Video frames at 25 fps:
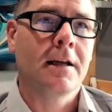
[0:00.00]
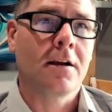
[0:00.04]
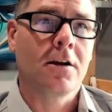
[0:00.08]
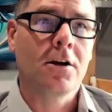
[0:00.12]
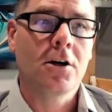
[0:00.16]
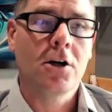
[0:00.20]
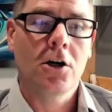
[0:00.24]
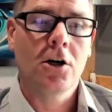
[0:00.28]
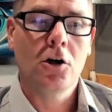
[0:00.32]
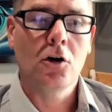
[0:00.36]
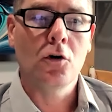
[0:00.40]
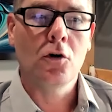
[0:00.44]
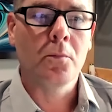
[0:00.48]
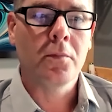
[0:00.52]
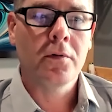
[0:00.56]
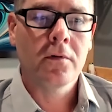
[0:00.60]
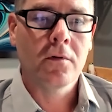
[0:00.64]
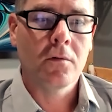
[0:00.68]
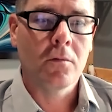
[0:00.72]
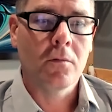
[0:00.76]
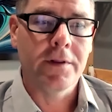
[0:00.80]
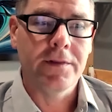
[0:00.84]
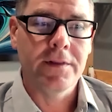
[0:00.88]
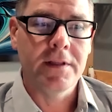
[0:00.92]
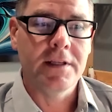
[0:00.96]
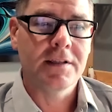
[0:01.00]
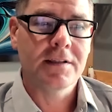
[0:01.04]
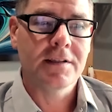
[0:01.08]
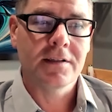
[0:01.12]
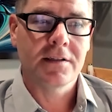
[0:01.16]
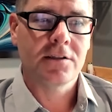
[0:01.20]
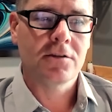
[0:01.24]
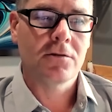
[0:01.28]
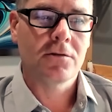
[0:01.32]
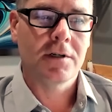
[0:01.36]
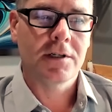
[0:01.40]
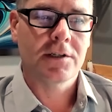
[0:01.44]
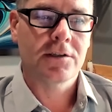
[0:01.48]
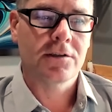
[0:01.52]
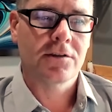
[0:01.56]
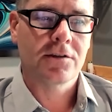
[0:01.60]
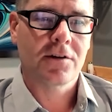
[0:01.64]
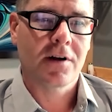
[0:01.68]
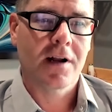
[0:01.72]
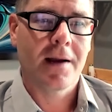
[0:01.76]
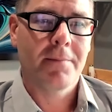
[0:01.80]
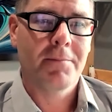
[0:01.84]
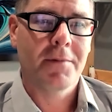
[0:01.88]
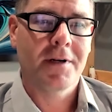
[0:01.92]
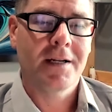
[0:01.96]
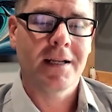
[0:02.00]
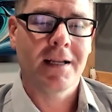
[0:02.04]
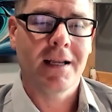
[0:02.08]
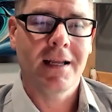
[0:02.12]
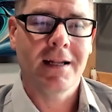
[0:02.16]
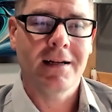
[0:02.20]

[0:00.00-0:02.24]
and cope when these situations are happening.